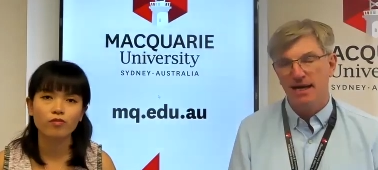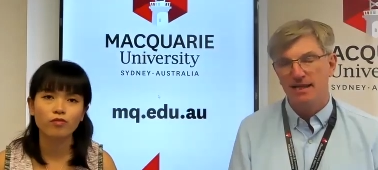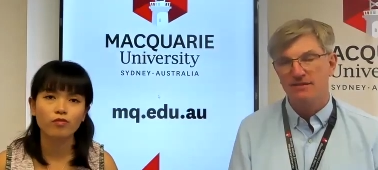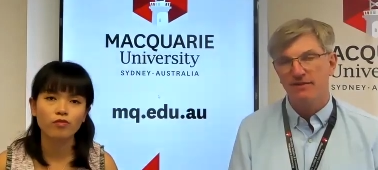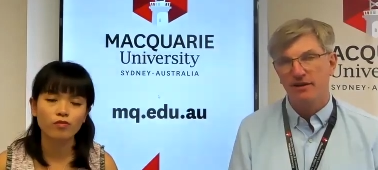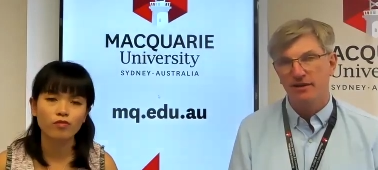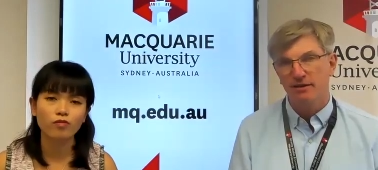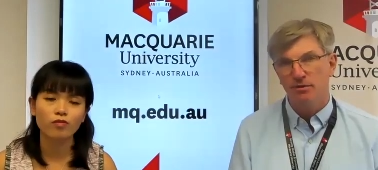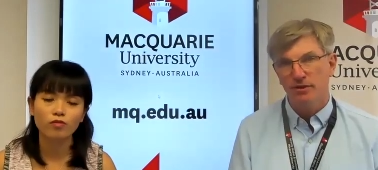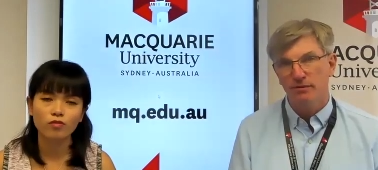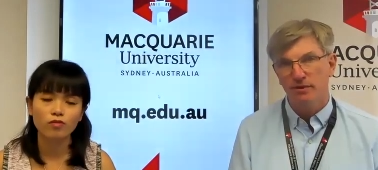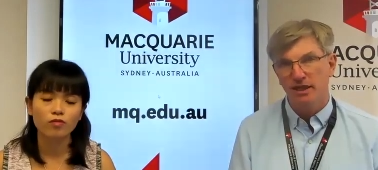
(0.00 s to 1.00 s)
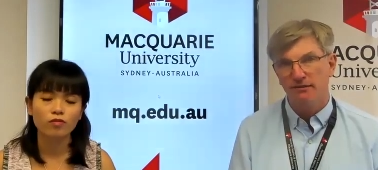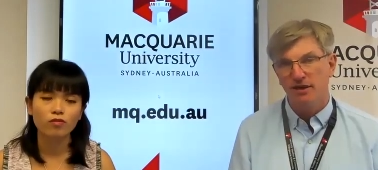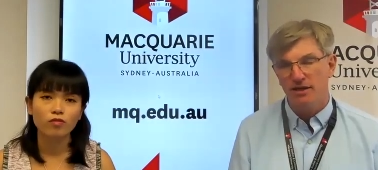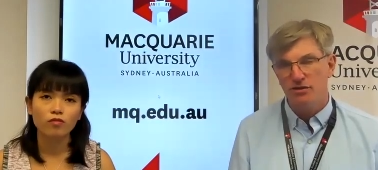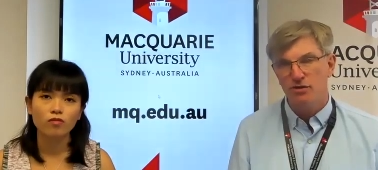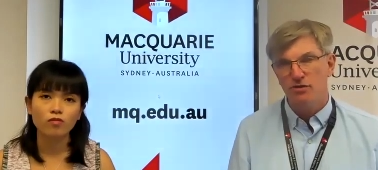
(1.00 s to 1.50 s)
Speaker 1: arts faculty building, we have
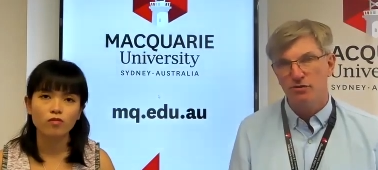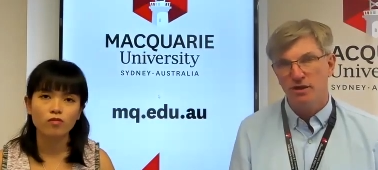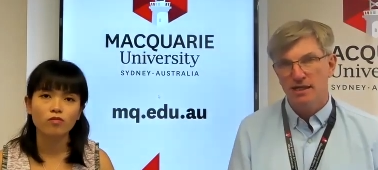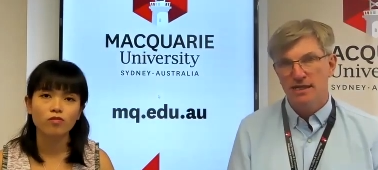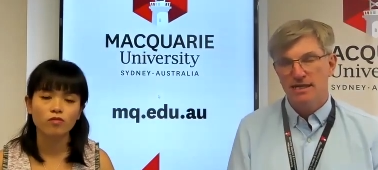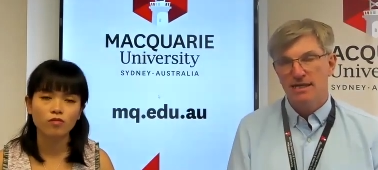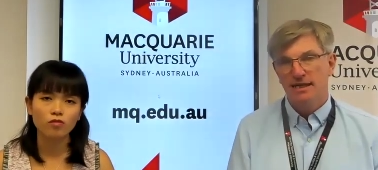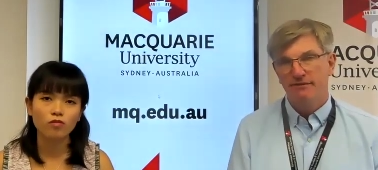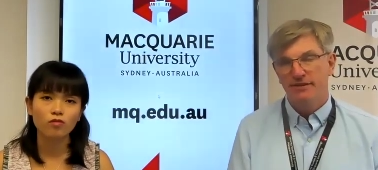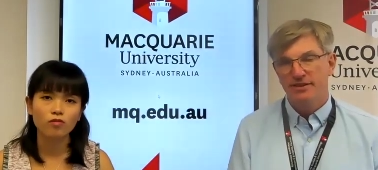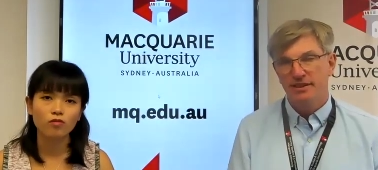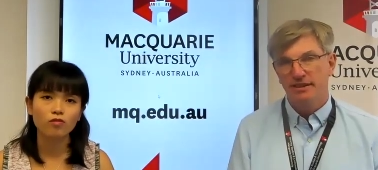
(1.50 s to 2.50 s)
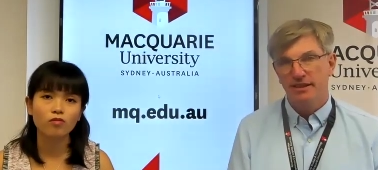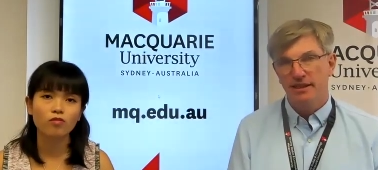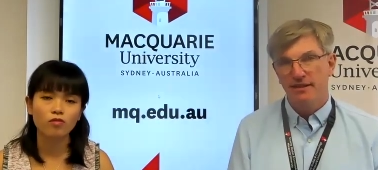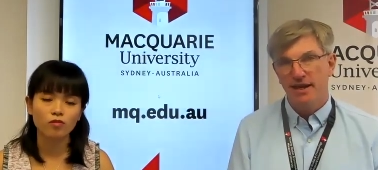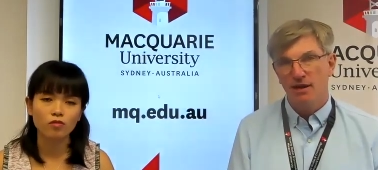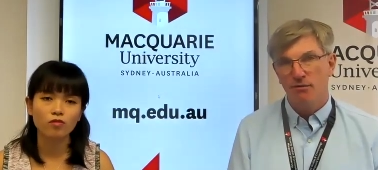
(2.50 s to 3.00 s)
our new facility
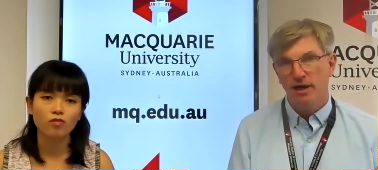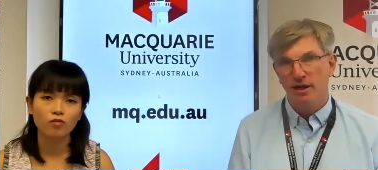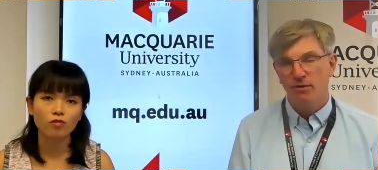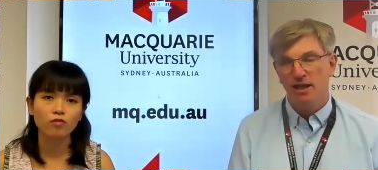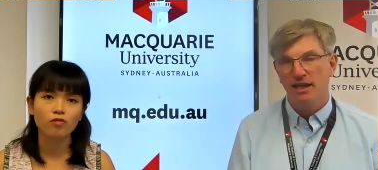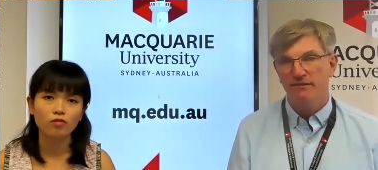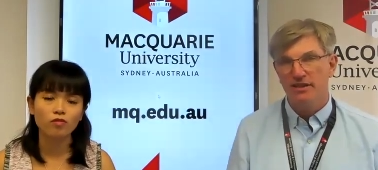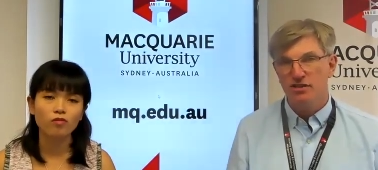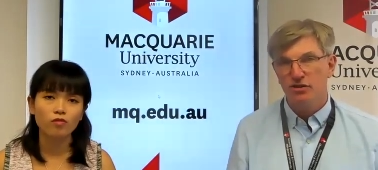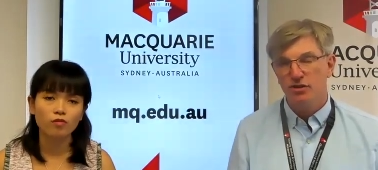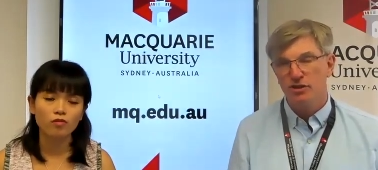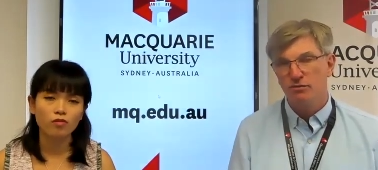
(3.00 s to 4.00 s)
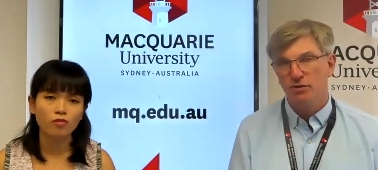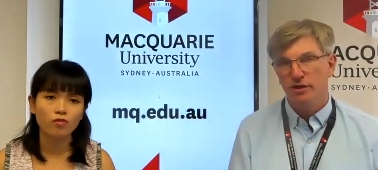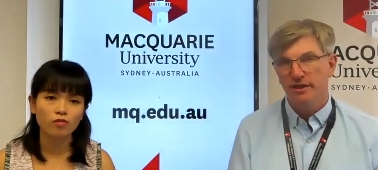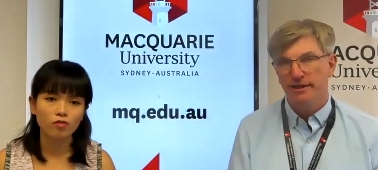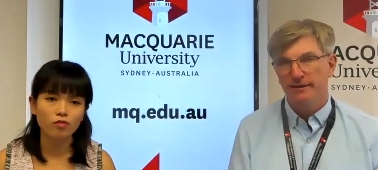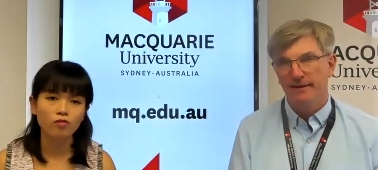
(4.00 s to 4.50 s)
there where we'll have interns
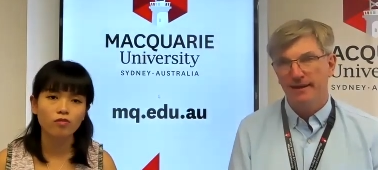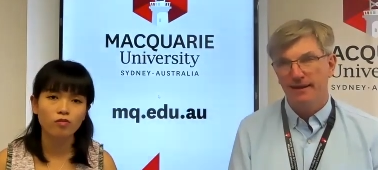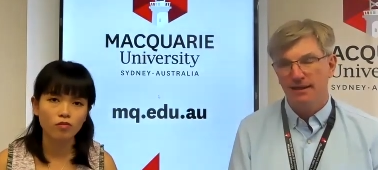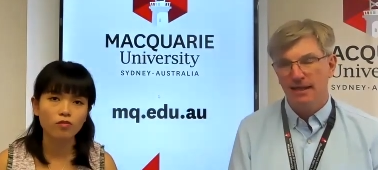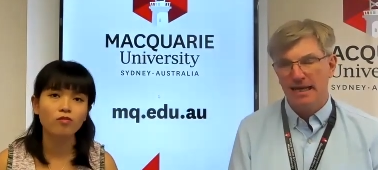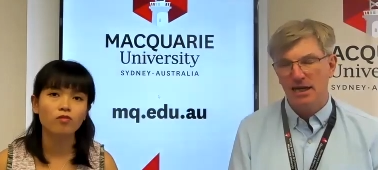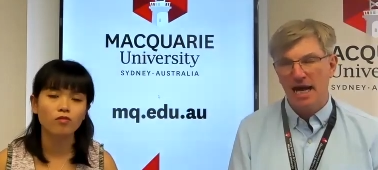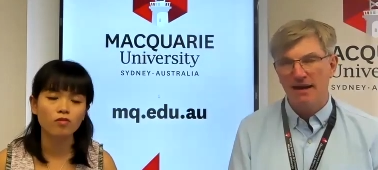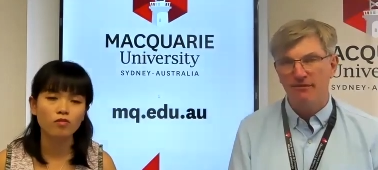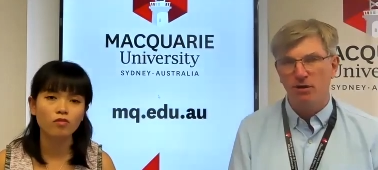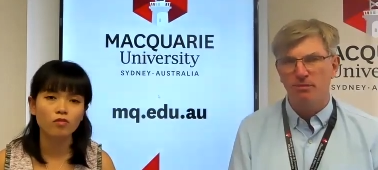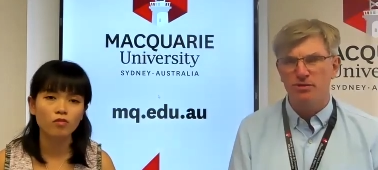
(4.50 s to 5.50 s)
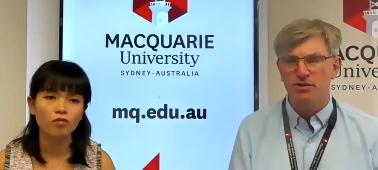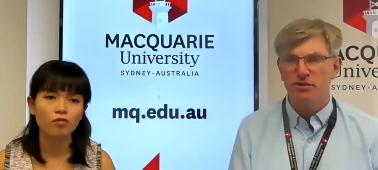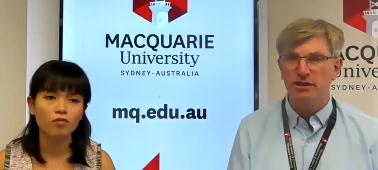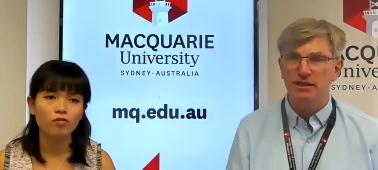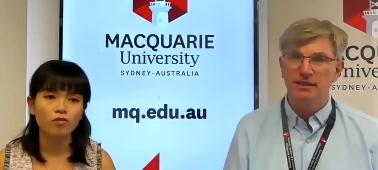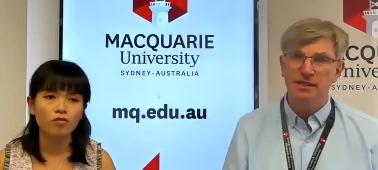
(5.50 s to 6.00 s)
working in there and have an
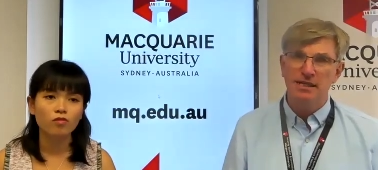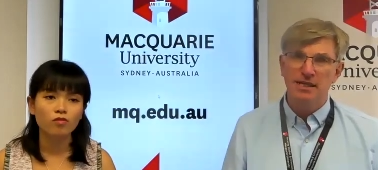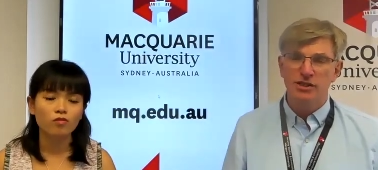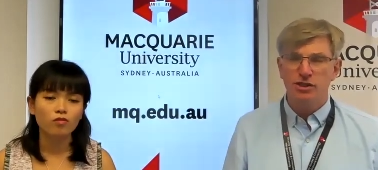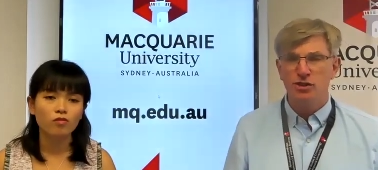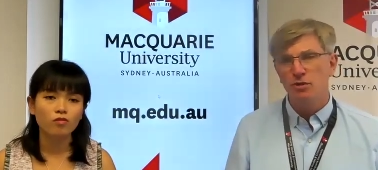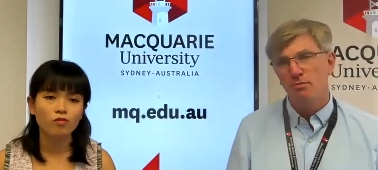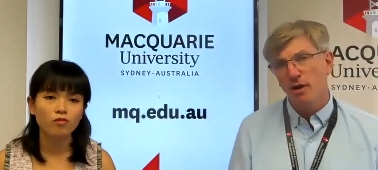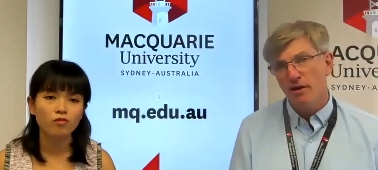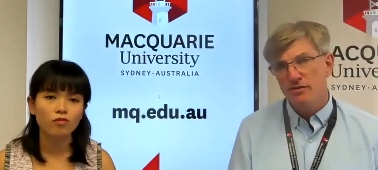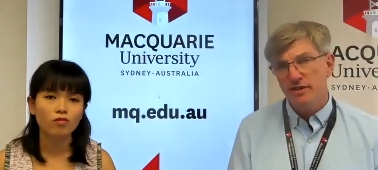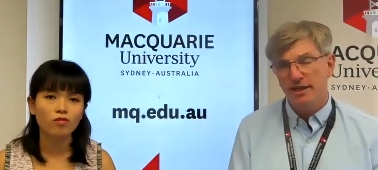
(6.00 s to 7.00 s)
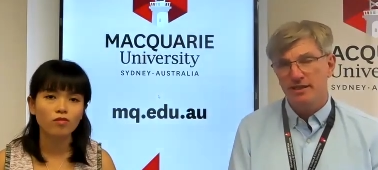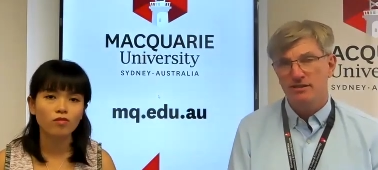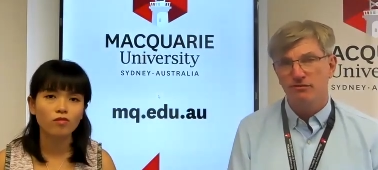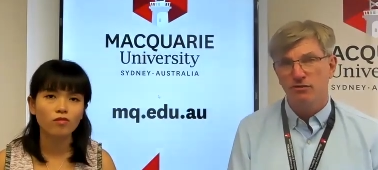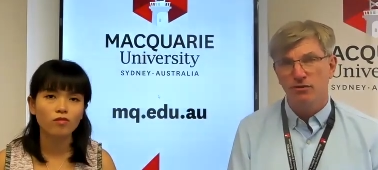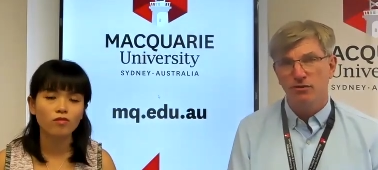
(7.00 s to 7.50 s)
opportunity to do
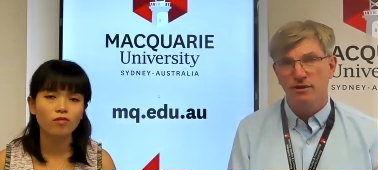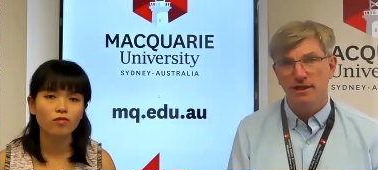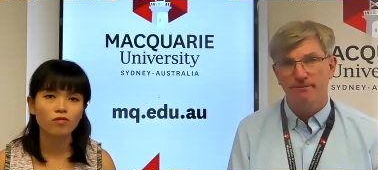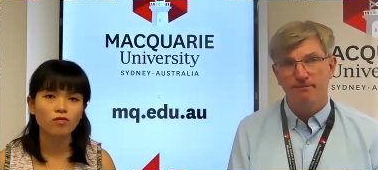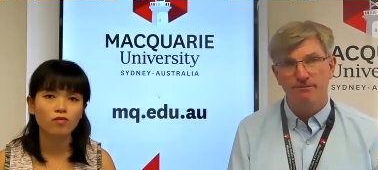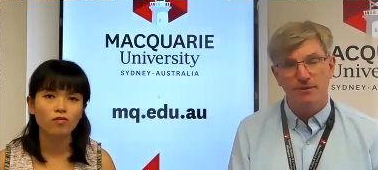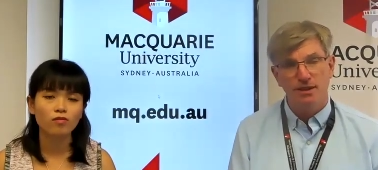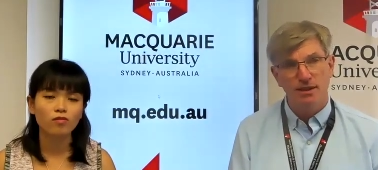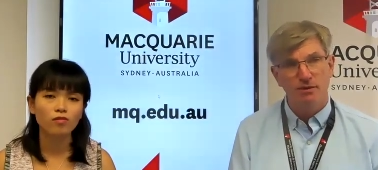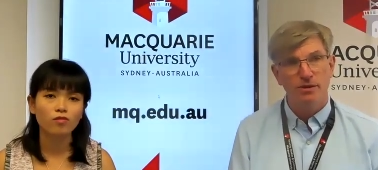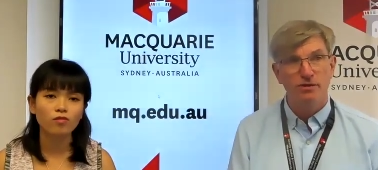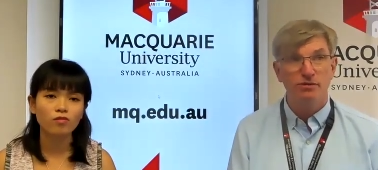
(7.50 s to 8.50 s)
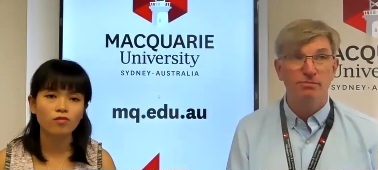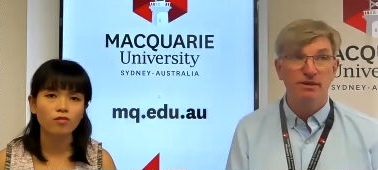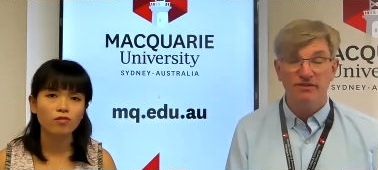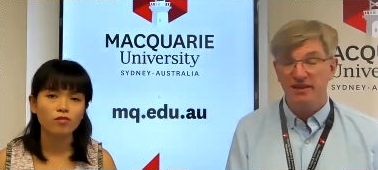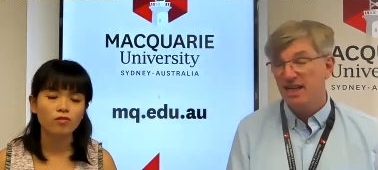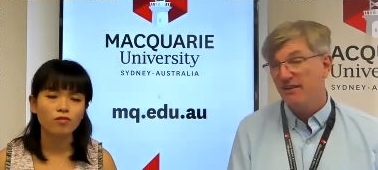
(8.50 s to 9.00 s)
projects for, you know, whether it be
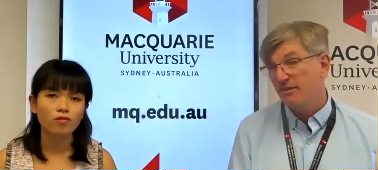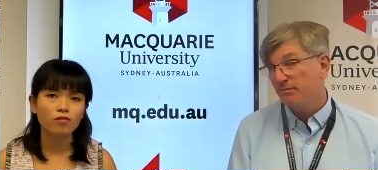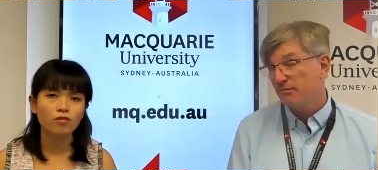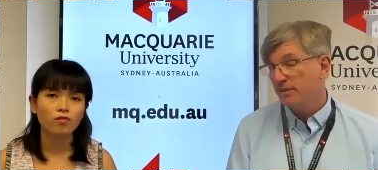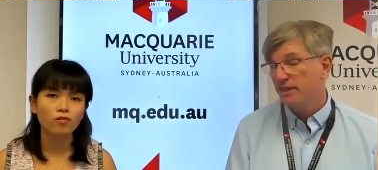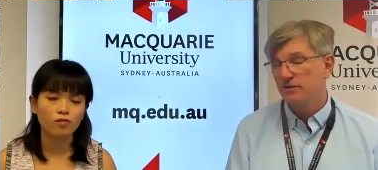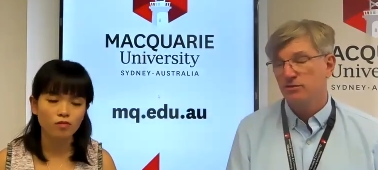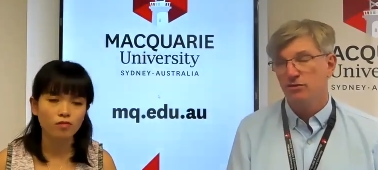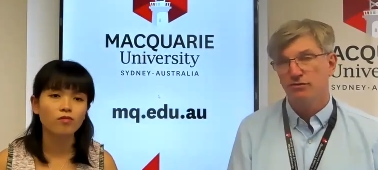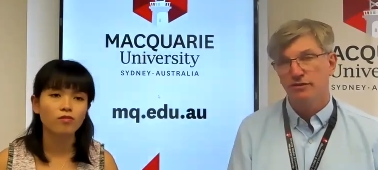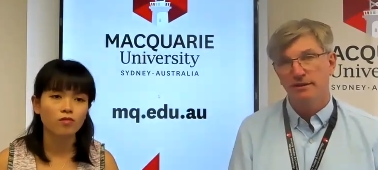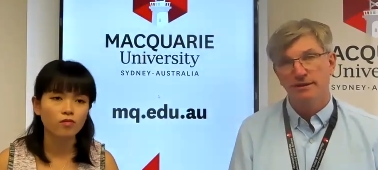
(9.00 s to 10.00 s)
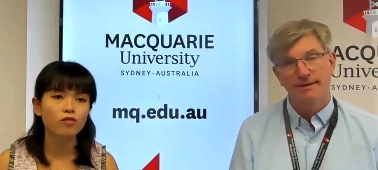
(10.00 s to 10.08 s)
for government or for